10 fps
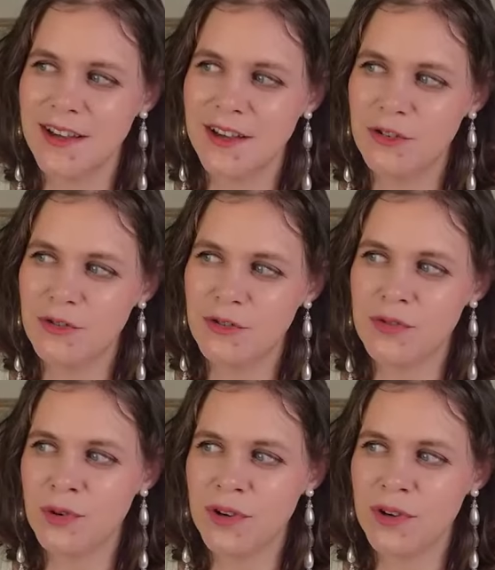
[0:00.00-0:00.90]

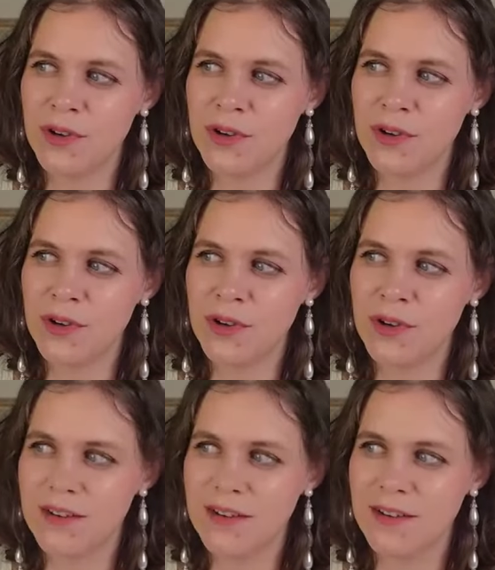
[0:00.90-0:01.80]
for the
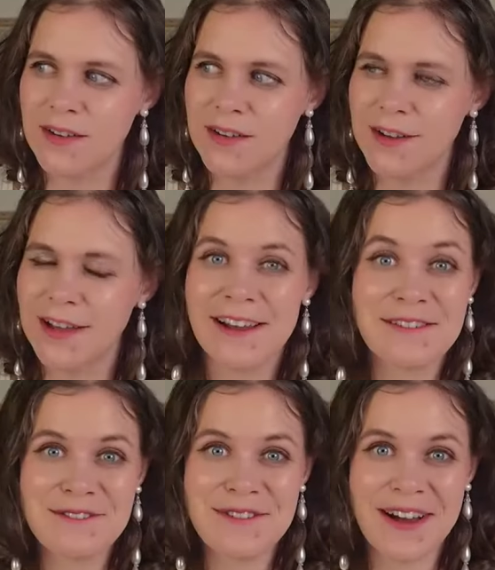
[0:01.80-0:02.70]

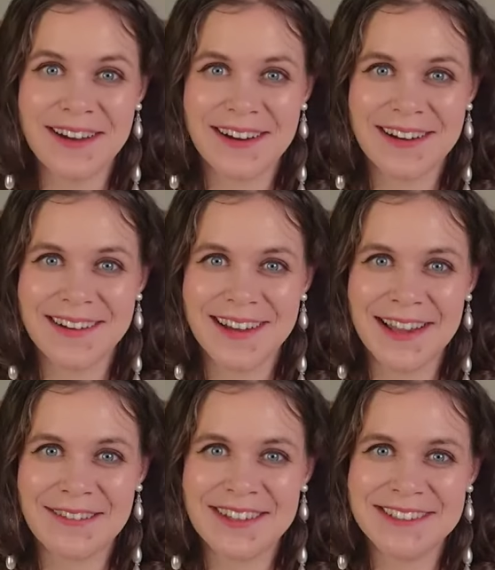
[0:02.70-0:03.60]
fire
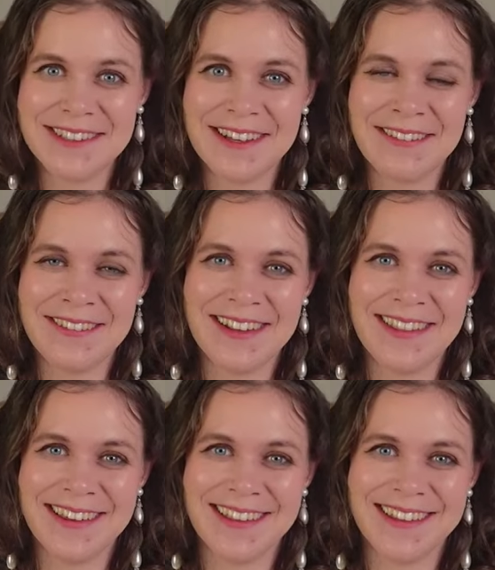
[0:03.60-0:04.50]
elemental. I mean, I
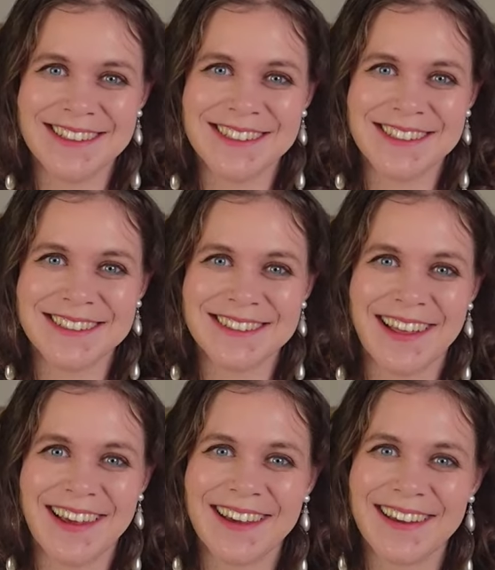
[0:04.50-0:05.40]
think that's just
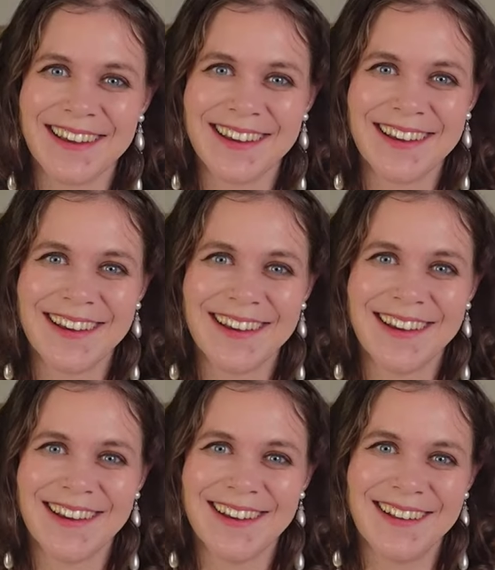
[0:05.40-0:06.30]
like
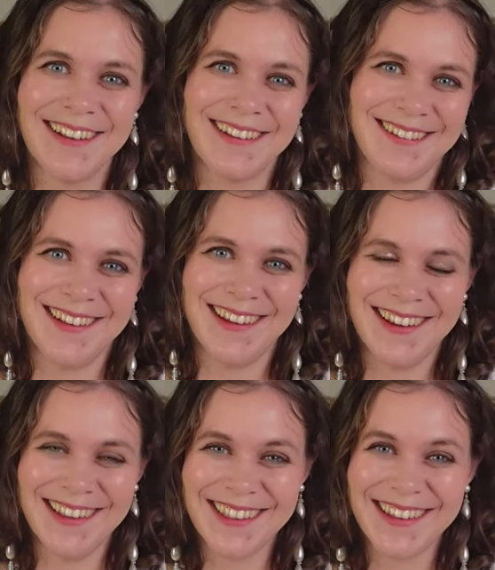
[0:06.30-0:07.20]

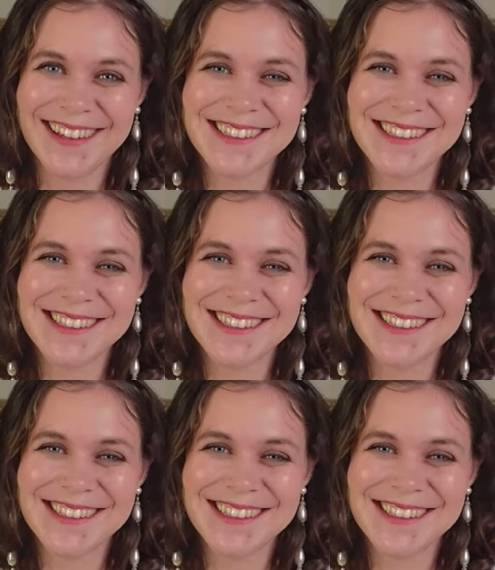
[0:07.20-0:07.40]
anything is